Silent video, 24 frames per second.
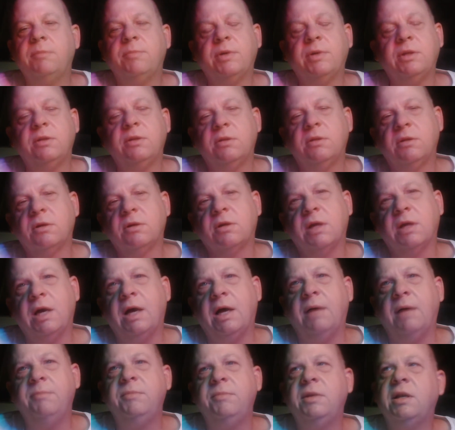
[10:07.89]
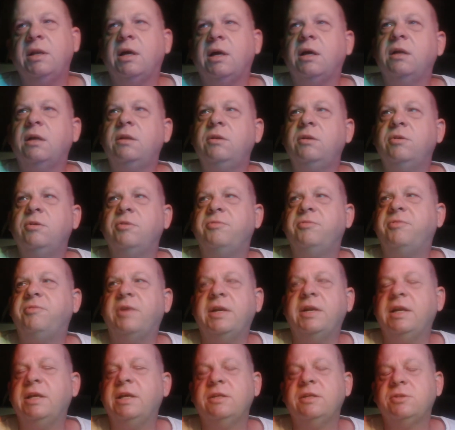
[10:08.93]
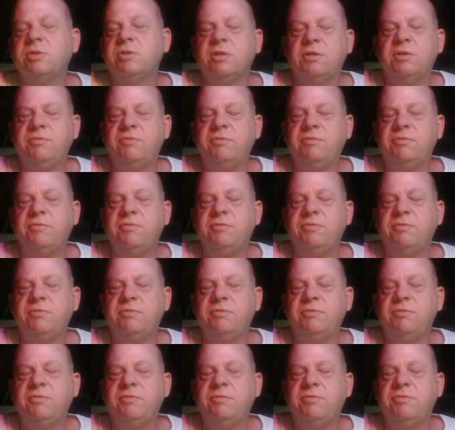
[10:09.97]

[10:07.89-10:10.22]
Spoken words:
But look, I'm not your financial